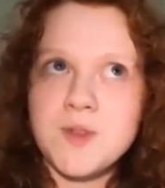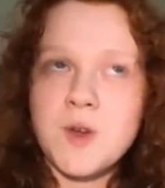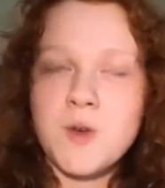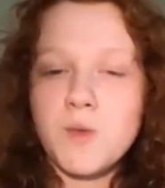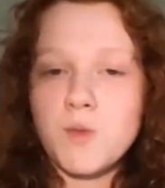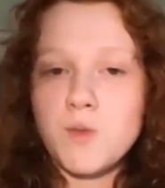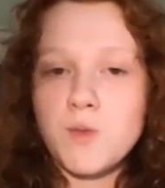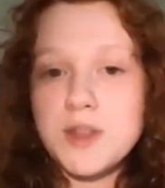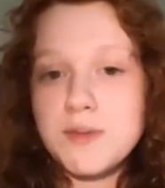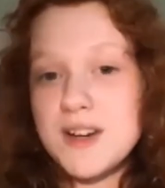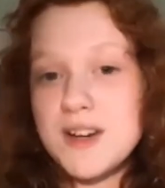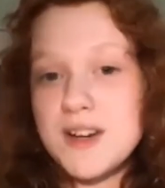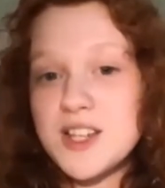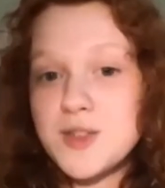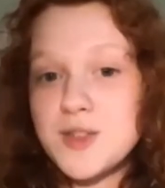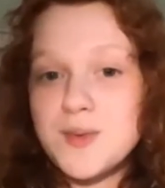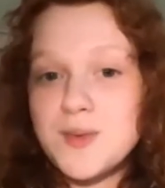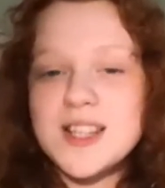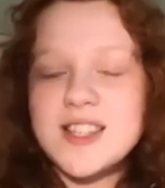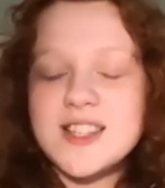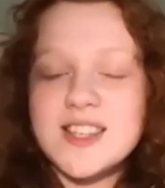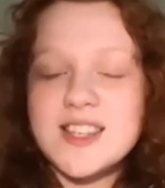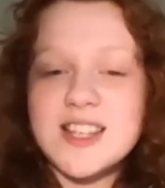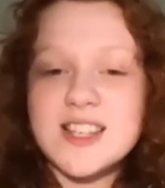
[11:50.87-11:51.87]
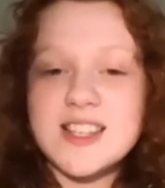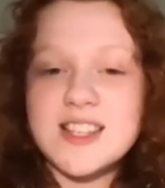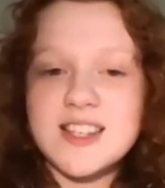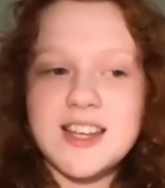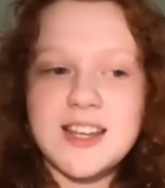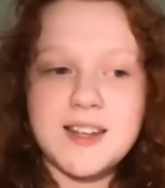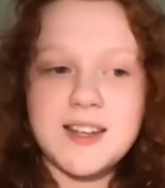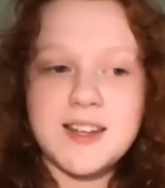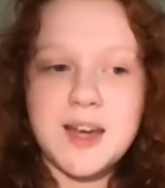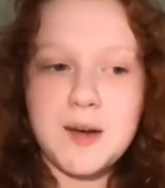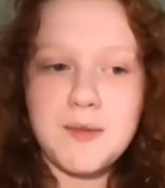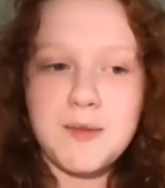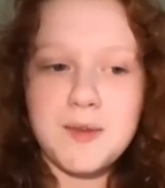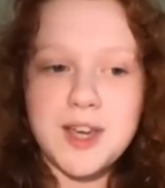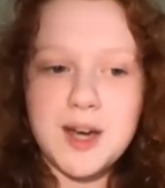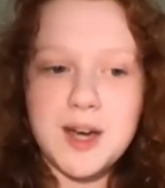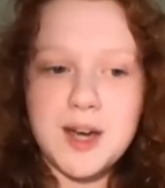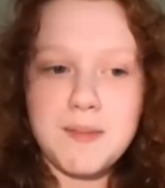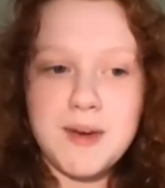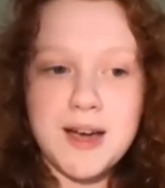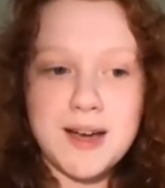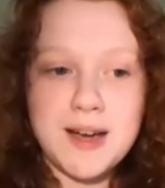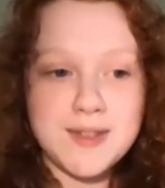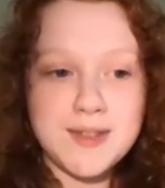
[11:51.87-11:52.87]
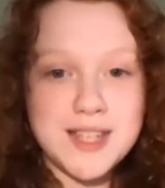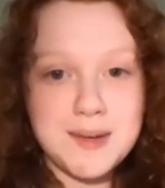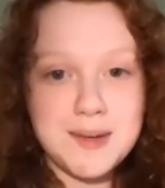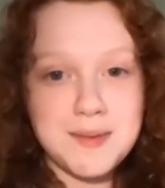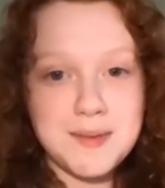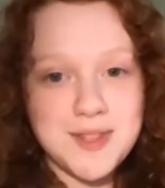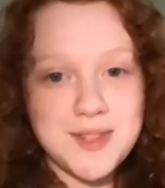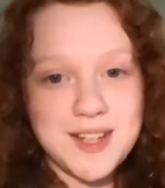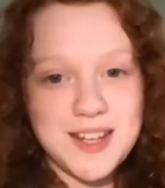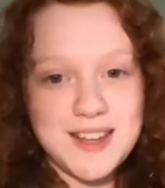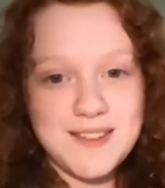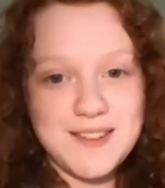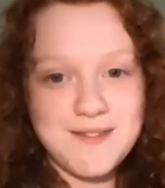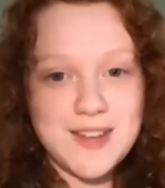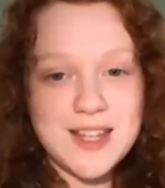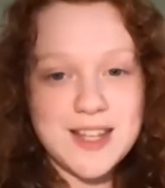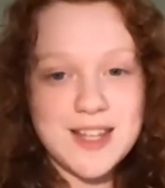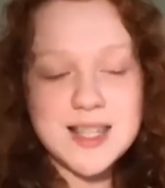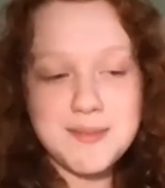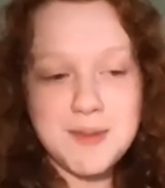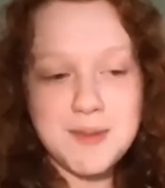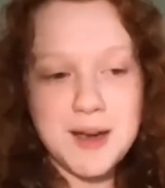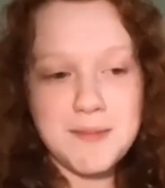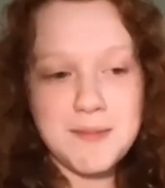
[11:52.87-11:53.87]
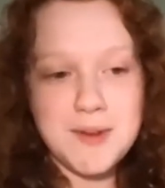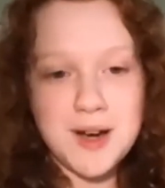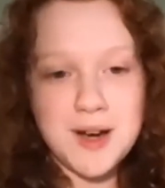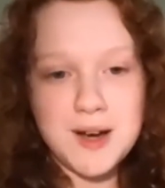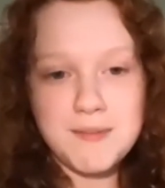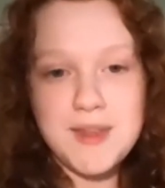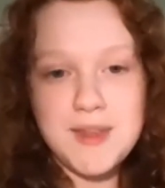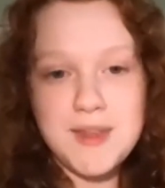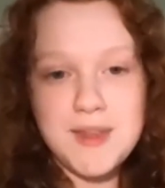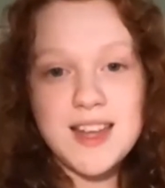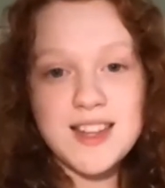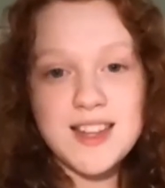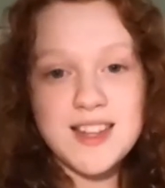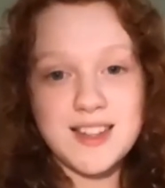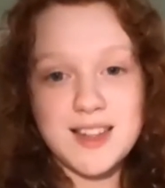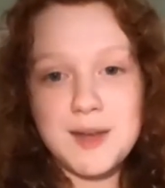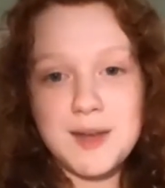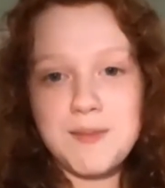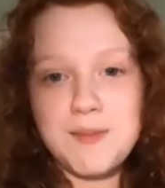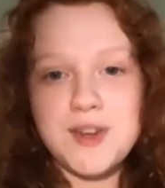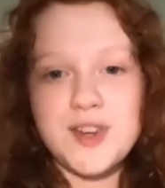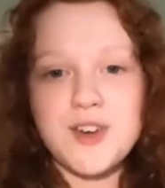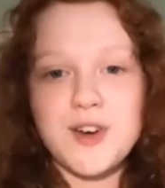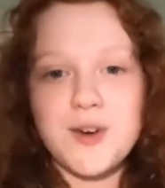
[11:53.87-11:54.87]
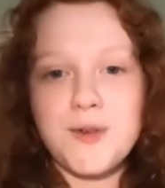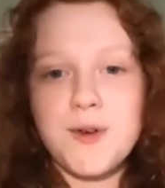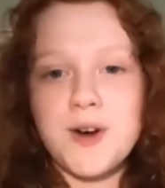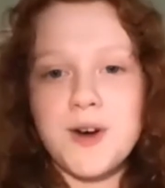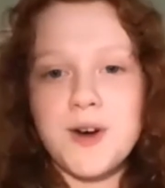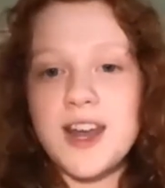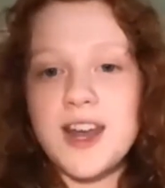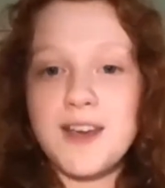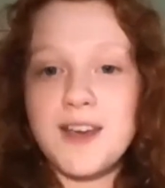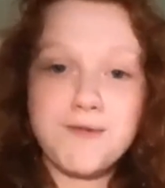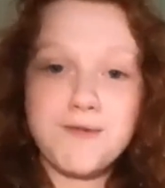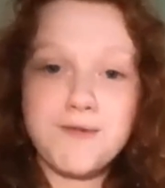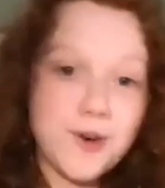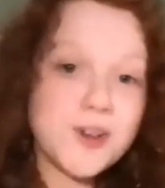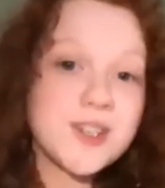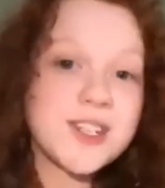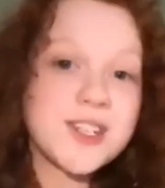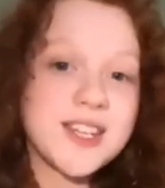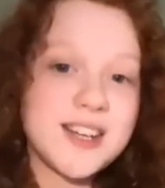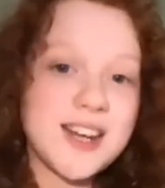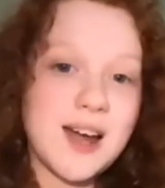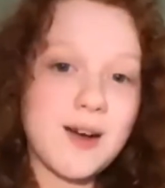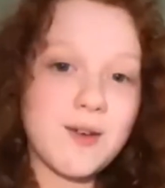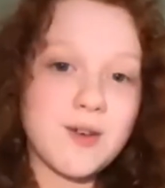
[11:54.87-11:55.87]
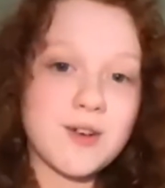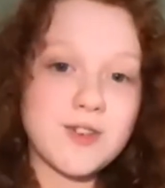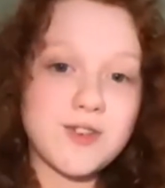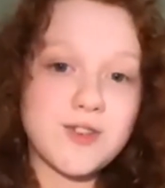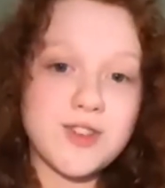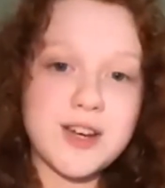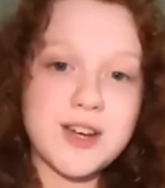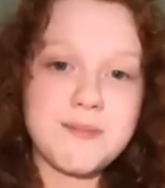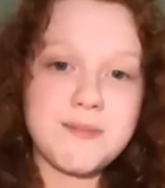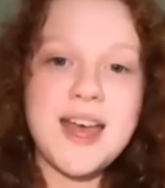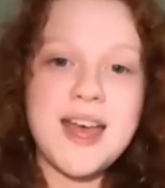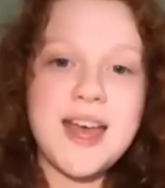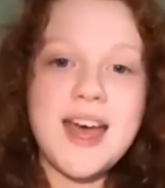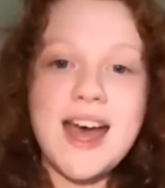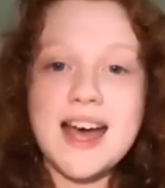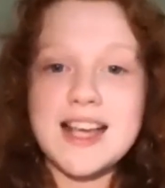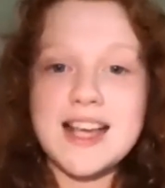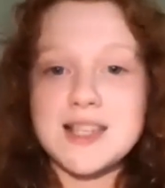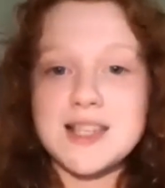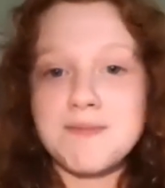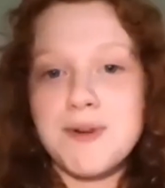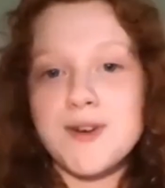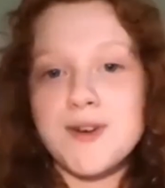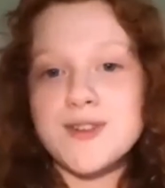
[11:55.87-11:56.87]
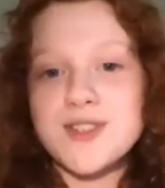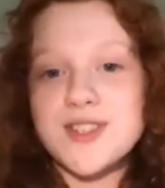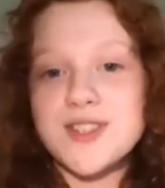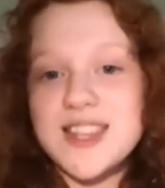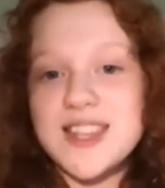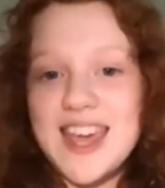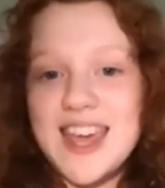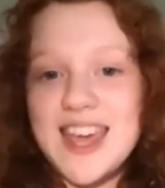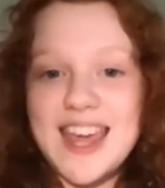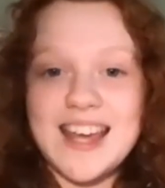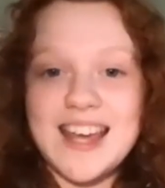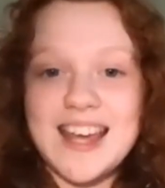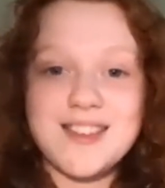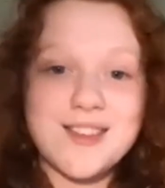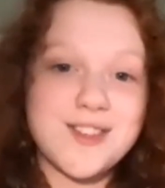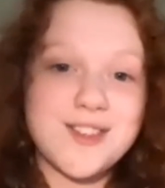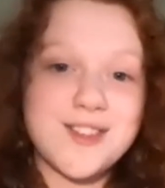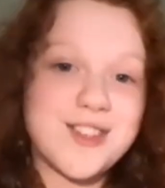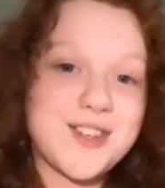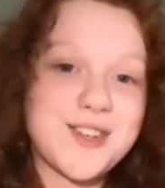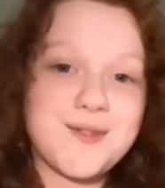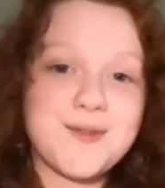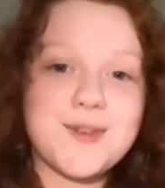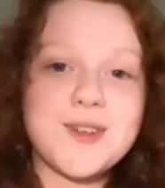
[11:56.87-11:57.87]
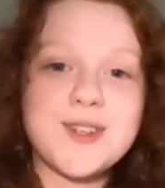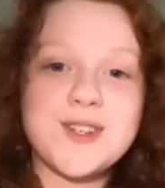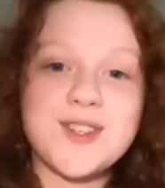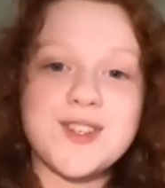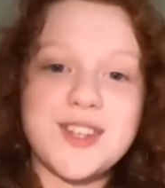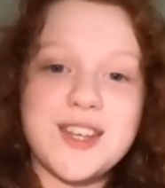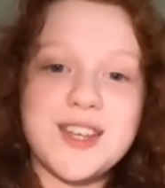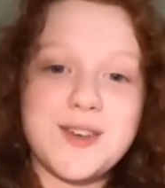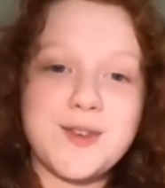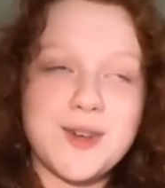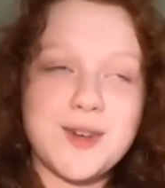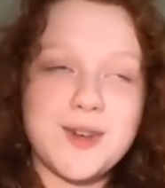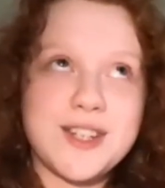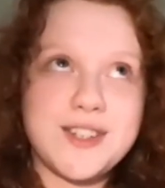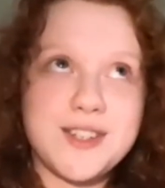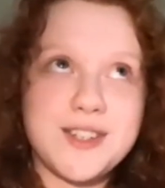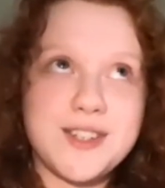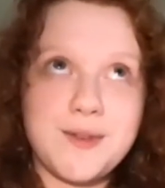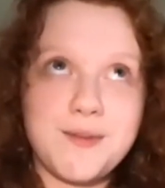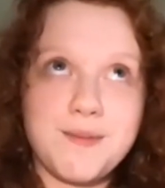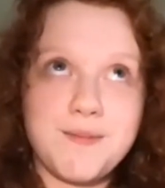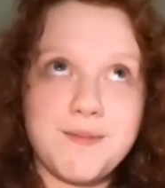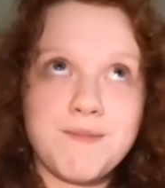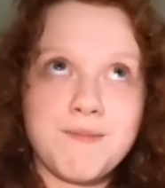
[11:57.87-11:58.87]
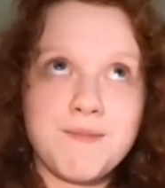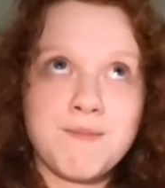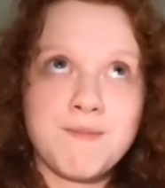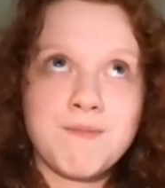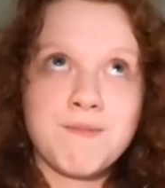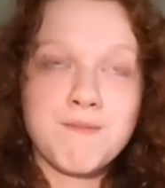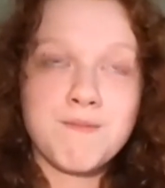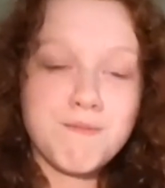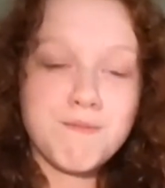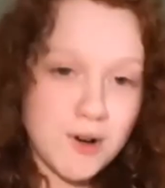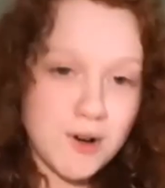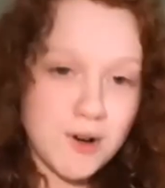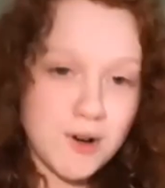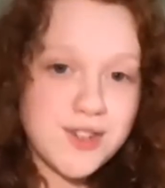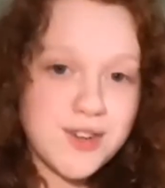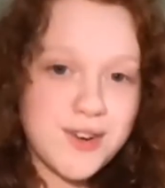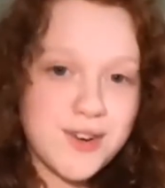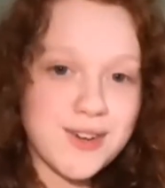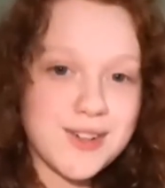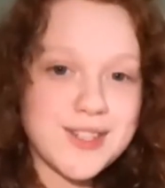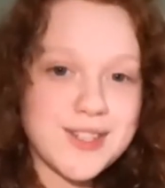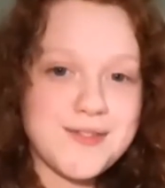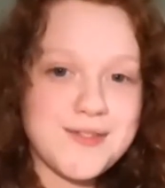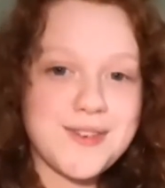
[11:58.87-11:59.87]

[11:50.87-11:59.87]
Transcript: With my Sweet 16 coming up, I was able to convince my mom to let me go on a 14-hour trip as opposed to the 8 that she had originally agreed to. Most girls for